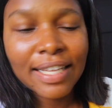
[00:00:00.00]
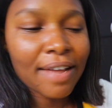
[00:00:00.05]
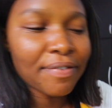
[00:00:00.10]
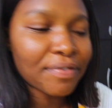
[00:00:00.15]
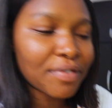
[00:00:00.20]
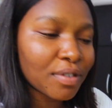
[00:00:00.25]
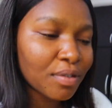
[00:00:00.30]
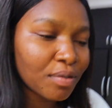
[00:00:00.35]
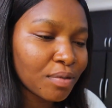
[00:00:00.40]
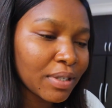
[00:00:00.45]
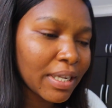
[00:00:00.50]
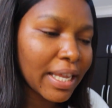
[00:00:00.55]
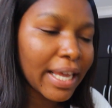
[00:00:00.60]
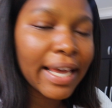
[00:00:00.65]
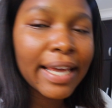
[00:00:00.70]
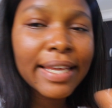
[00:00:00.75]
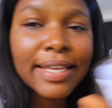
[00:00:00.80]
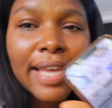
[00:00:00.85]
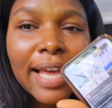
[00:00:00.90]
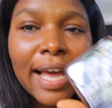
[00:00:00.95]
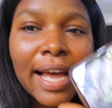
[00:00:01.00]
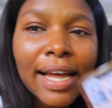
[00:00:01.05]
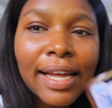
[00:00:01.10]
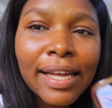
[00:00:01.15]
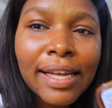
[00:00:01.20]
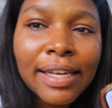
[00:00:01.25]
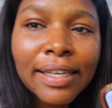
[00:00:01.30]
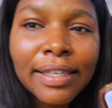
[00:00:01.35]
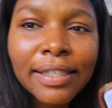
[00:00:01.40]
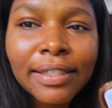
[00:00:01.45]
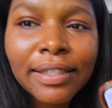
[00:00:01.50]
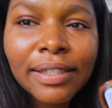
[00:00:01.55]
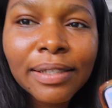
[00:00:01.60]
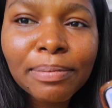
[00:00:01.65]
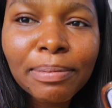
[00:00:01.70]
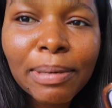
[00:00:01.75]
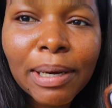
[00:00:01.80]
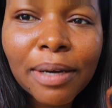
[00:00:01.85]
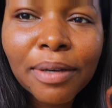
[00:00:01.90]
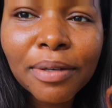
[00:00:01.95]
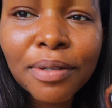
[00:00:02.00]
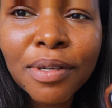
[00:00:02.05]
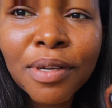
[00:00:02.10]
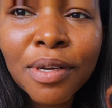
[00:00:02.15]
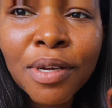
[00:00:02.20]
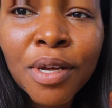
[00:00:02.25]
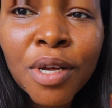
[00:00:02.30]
afternoon here. Yeah, it's about